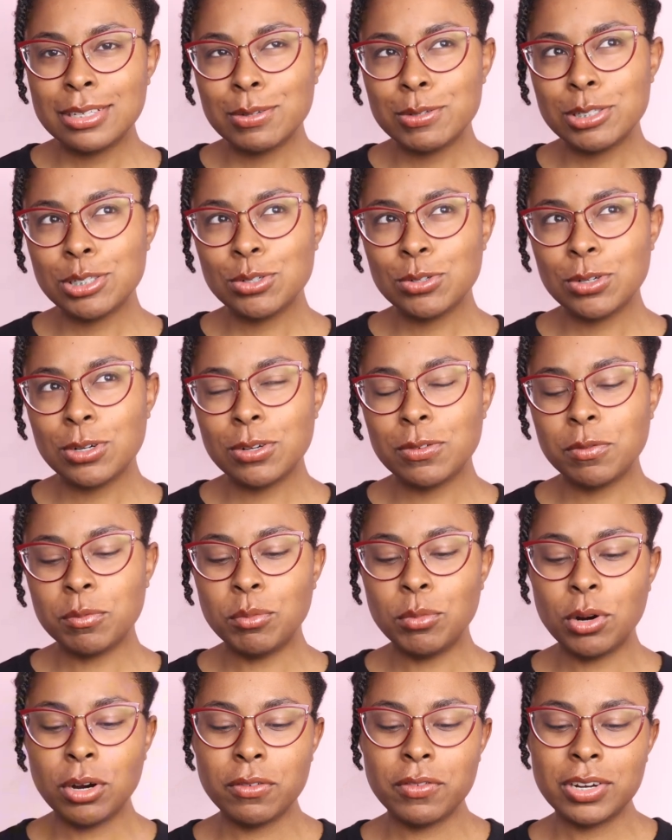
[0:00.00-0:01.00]
it's sort of
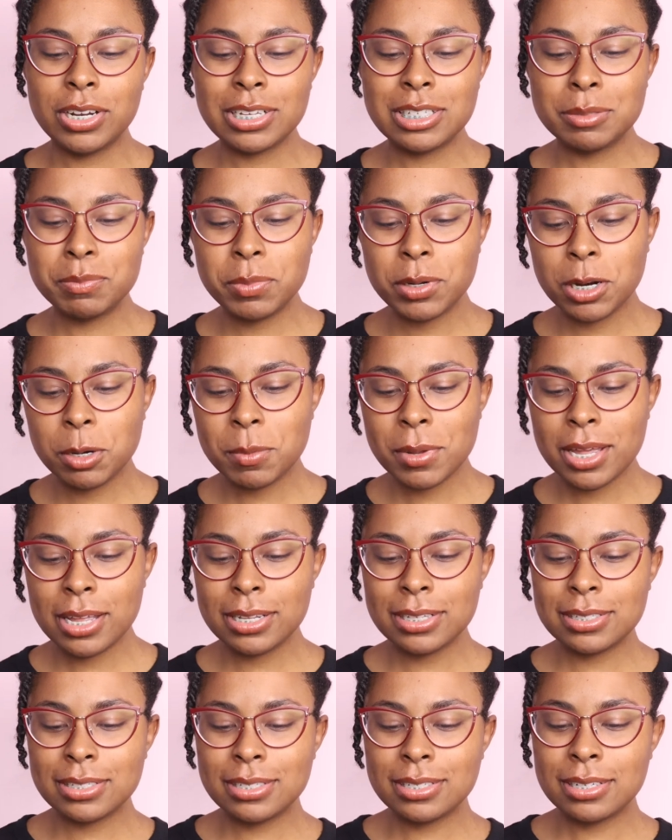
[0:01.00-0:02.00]
more of an
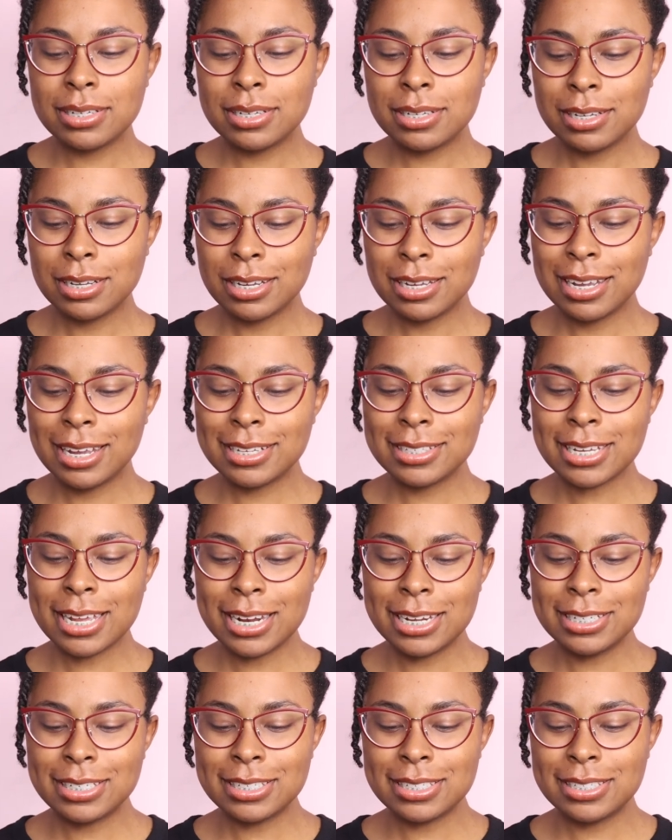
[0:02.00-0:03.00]
experiment.
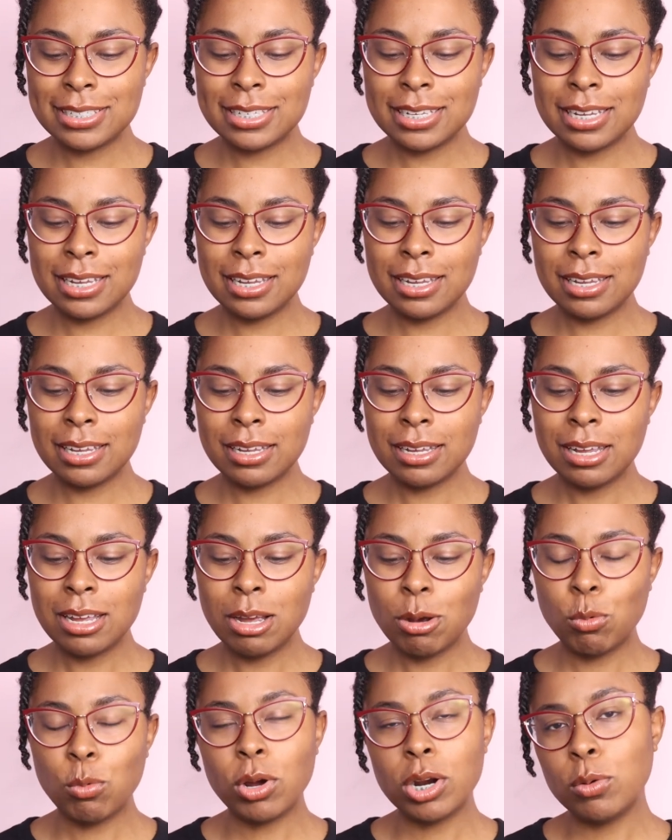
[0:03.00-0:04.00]
Exciting to see
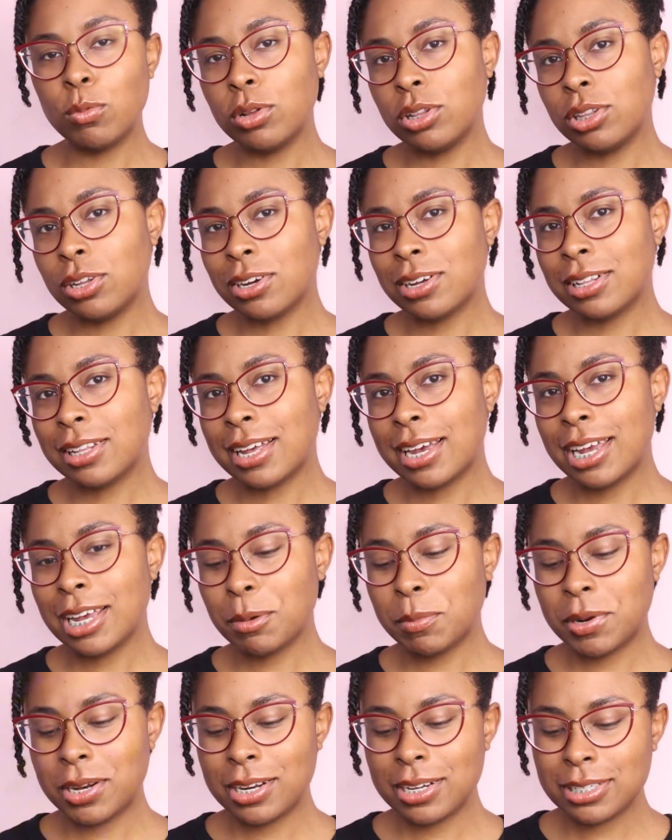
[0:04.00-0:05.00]
what it will look
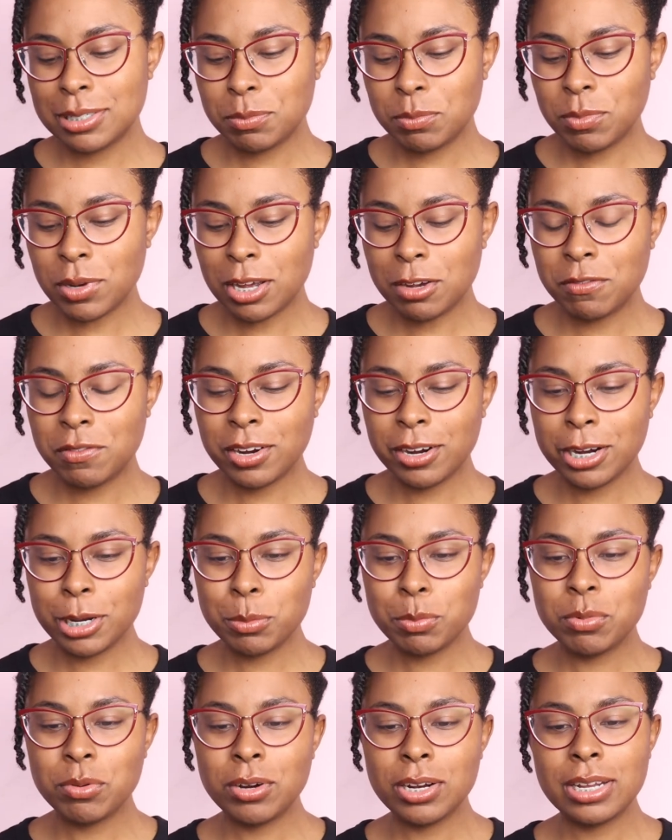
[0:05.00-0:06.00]
like, but it is a very
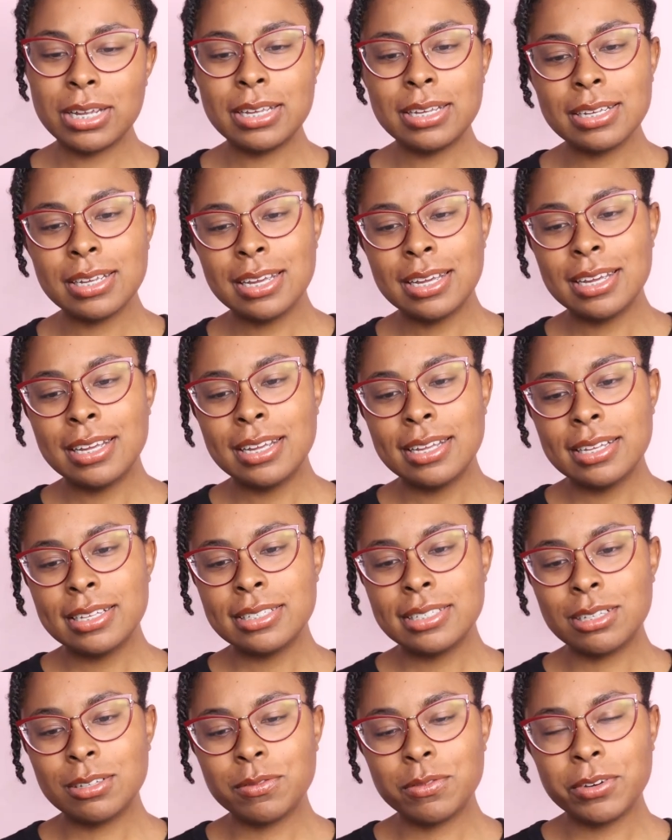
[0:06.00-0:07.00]
pretty
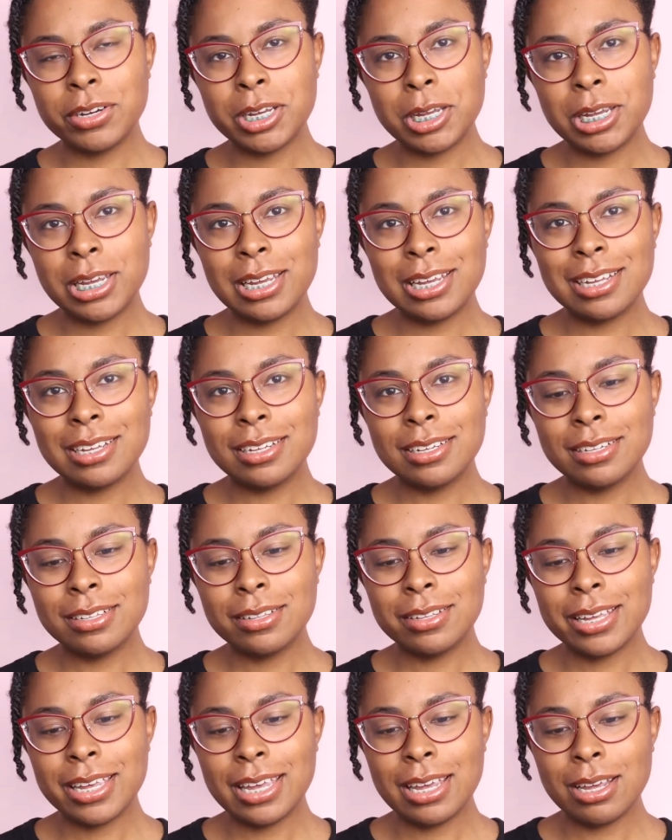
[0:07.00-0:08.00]
silvery
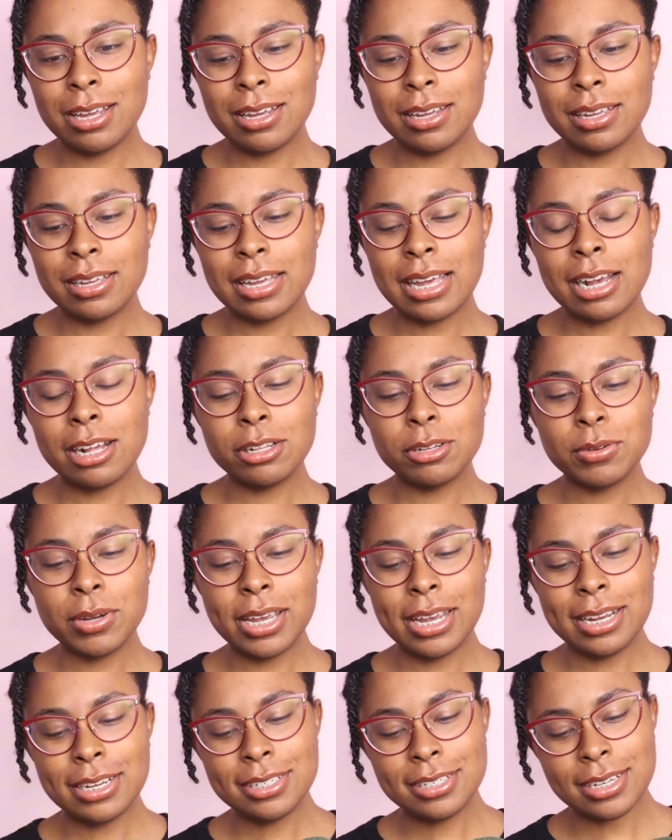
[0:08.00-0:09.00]
looking
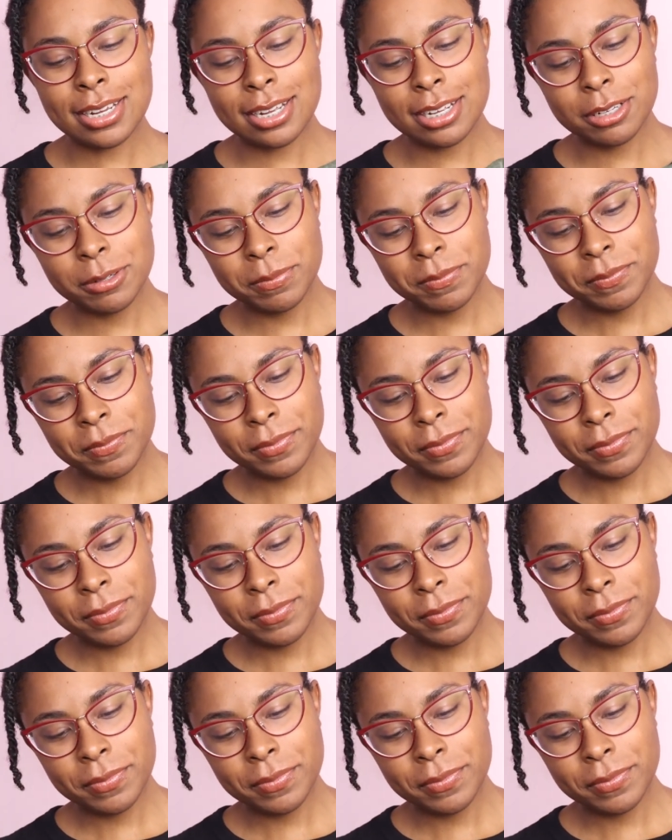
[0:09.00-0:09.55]
alocasia.